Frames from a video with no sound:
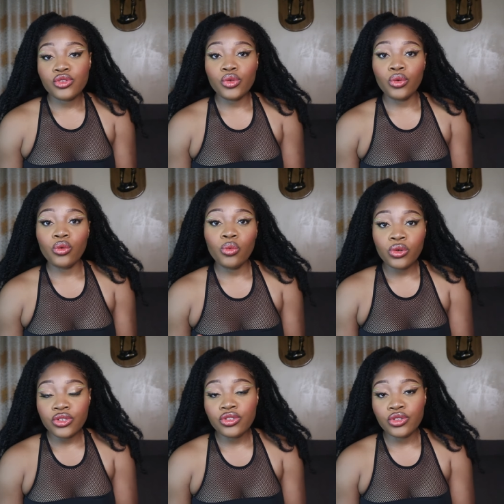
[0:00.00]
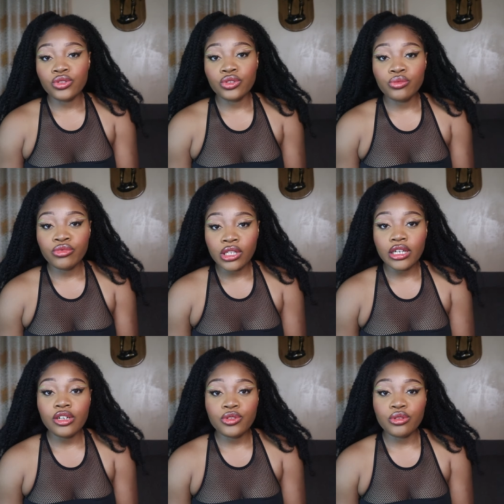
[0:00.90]
So once you
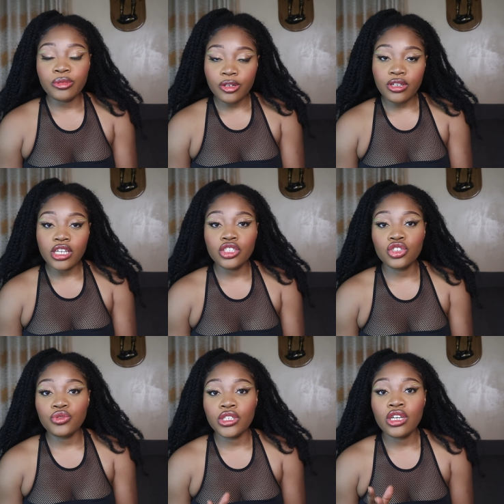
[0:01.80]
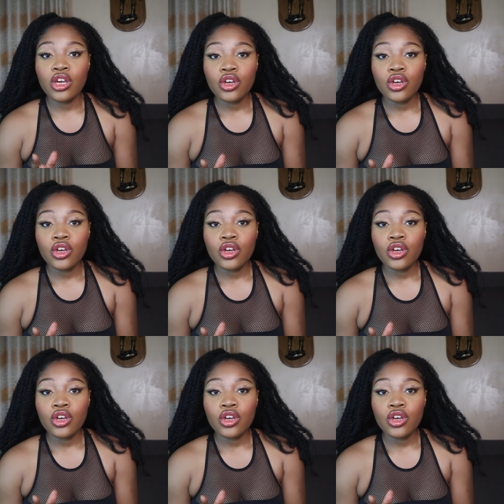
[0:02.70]
clear out your browser history,